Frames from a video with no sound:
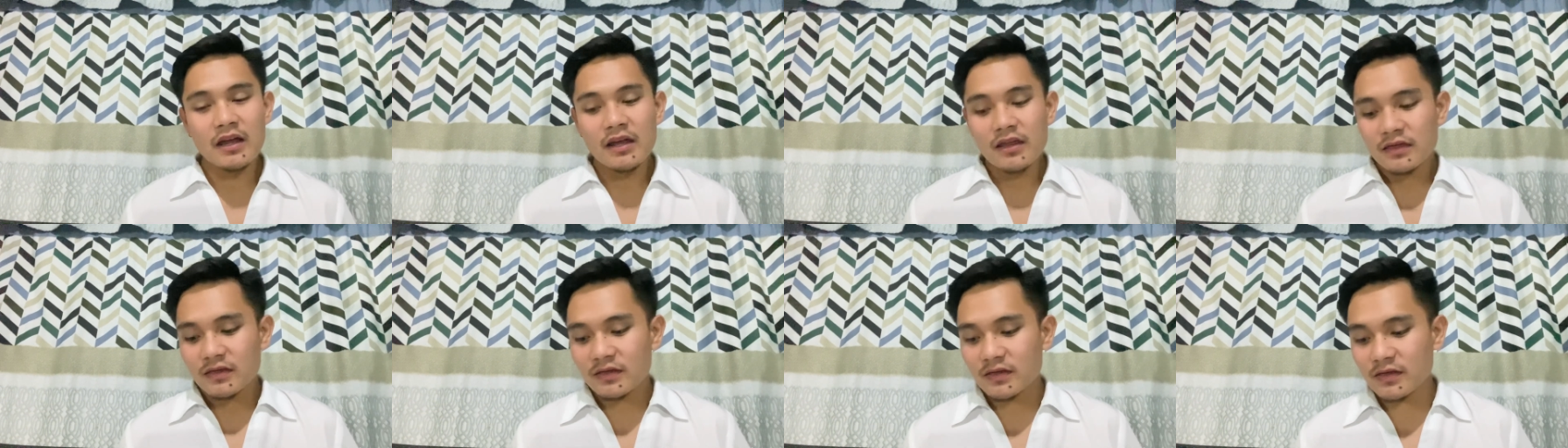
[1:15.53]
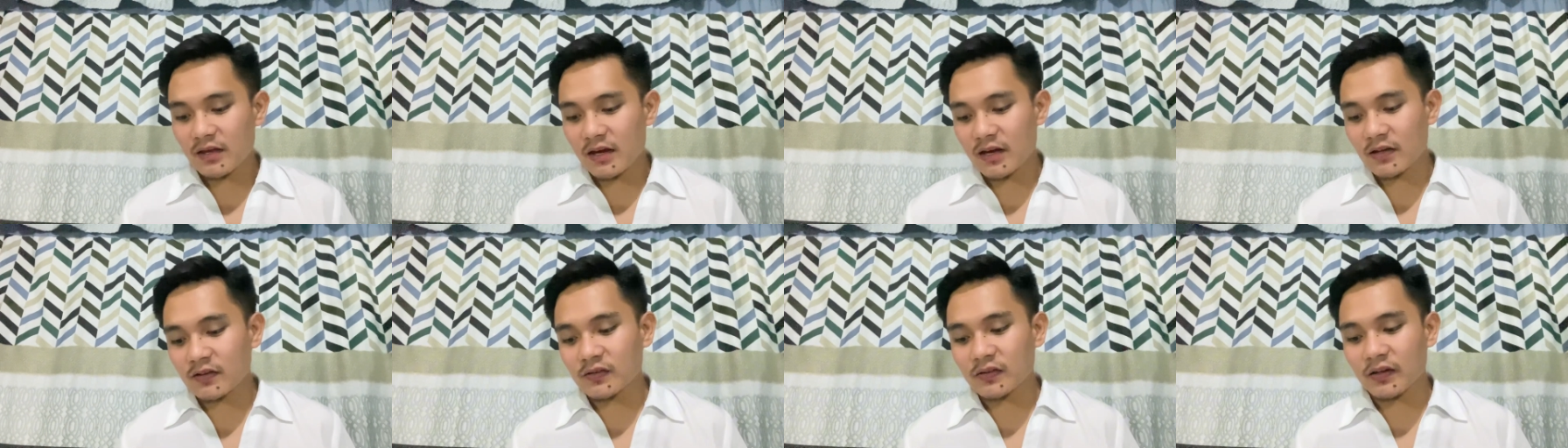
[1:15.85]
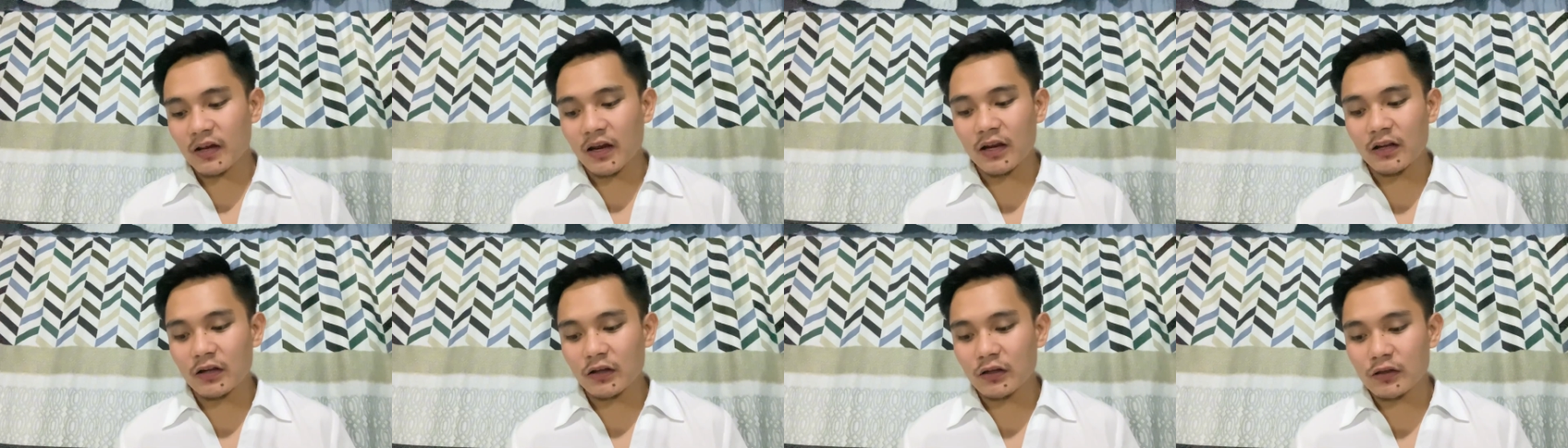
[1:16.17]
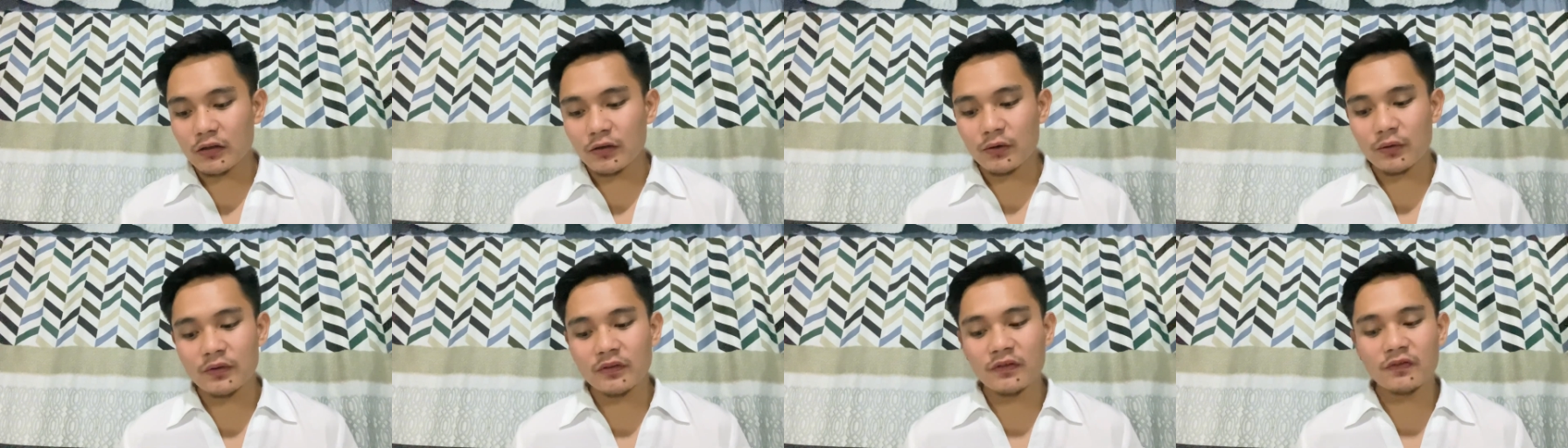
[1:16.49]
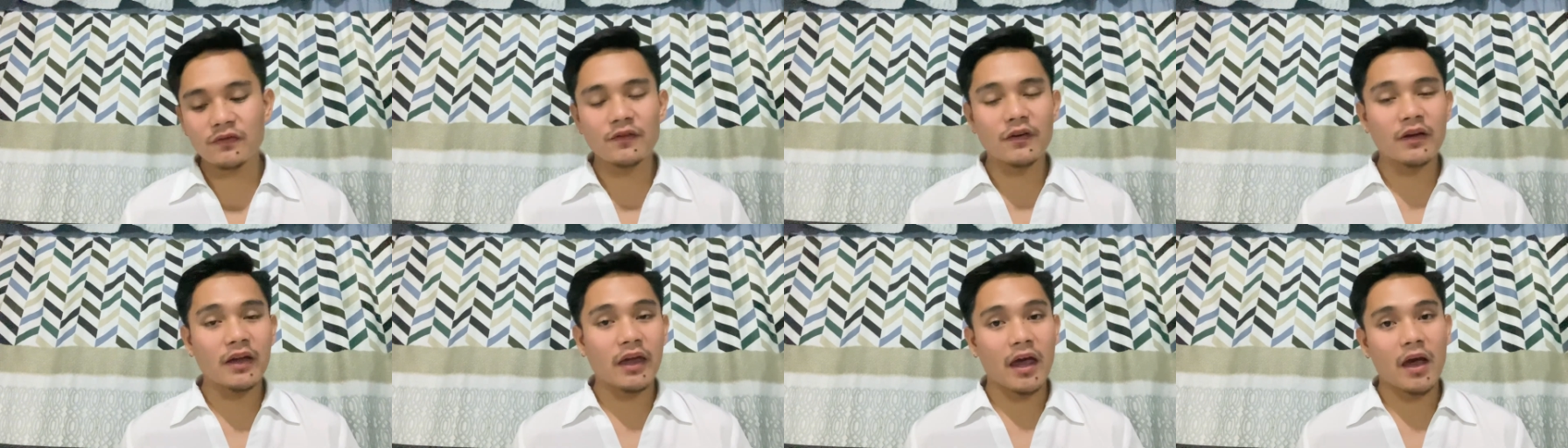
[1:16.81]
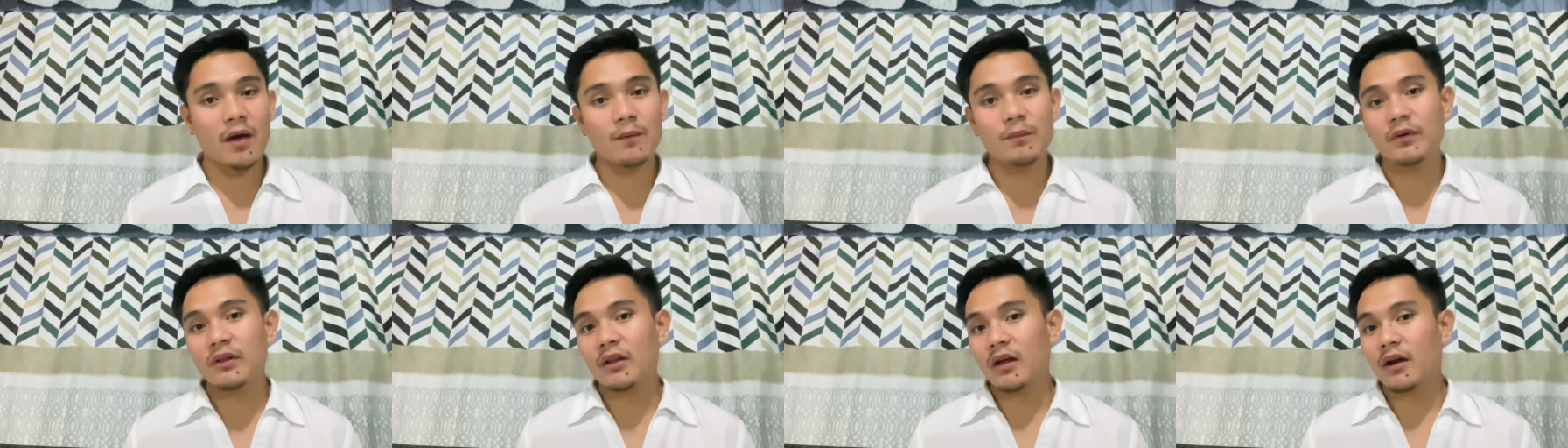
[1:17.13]
This includes
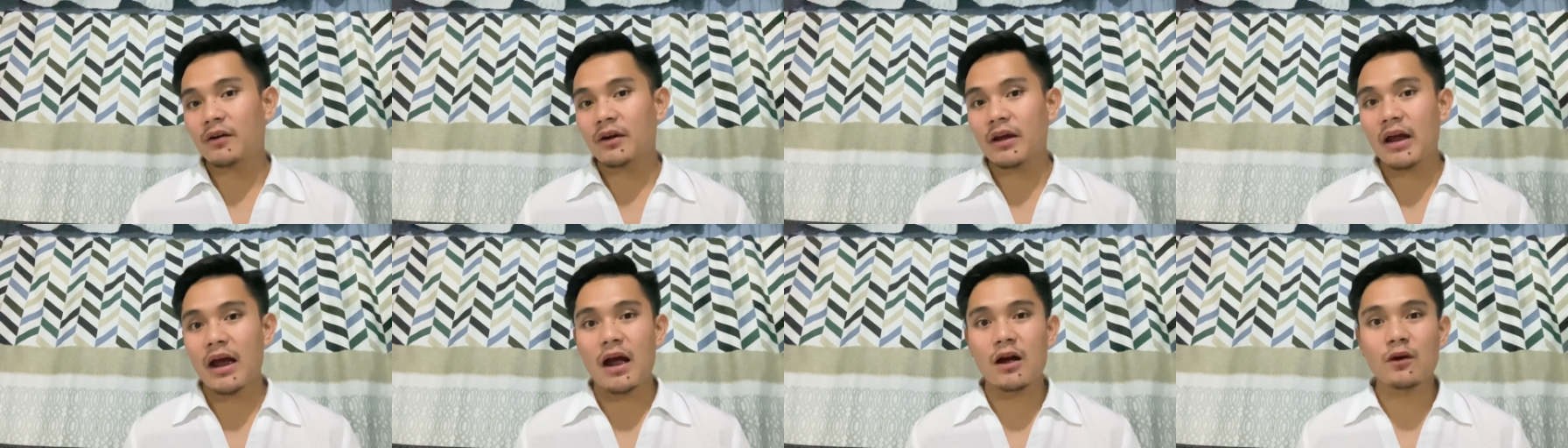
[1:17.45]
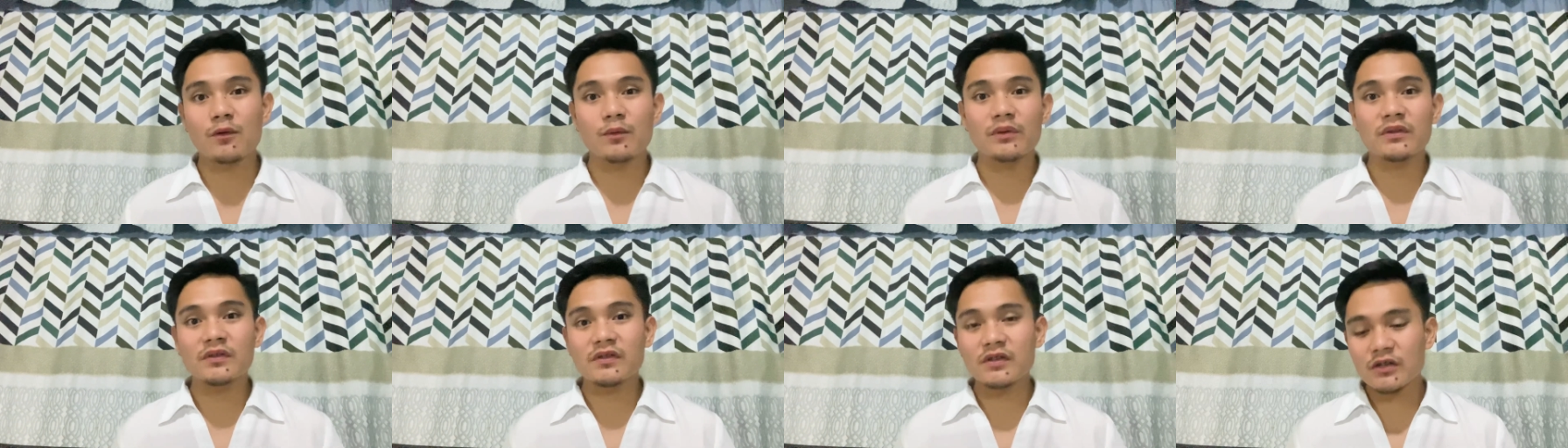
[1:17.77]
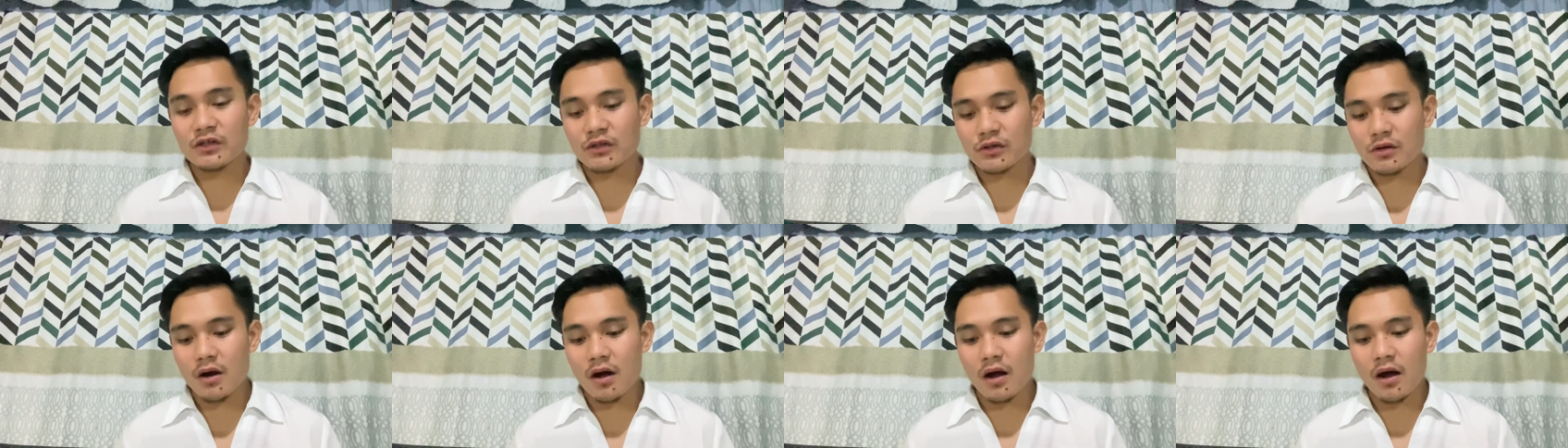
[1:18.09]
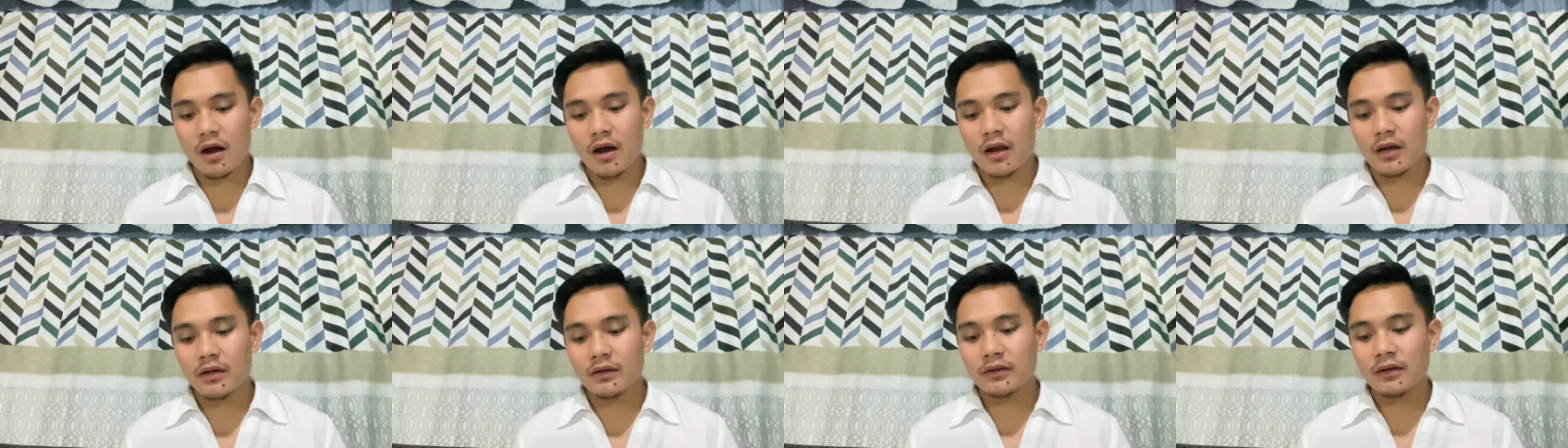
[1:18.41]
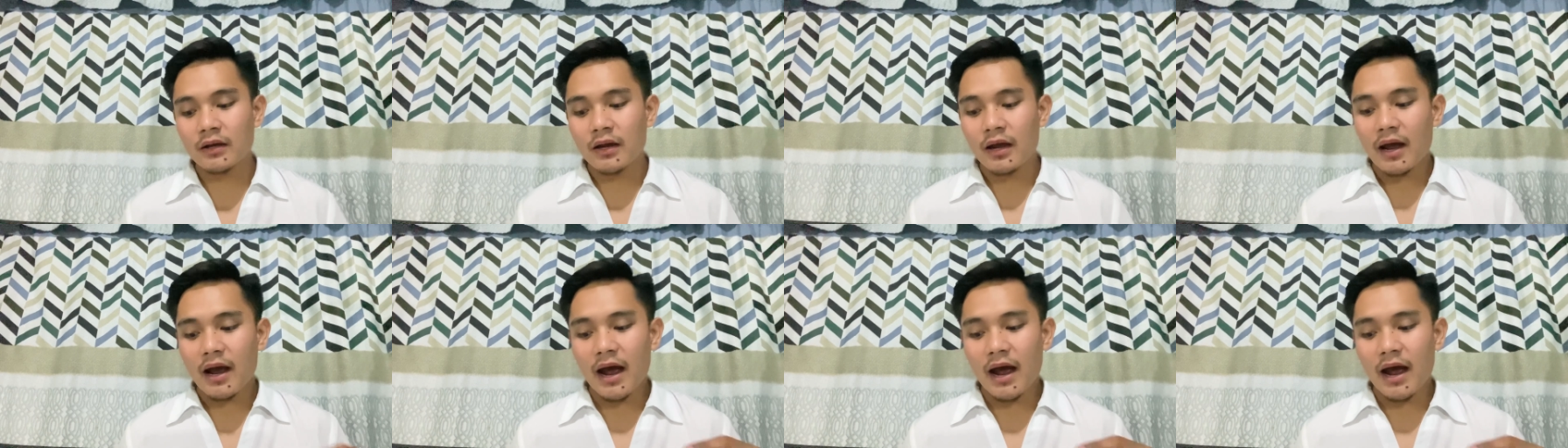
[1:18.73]
vocabulary acquisition,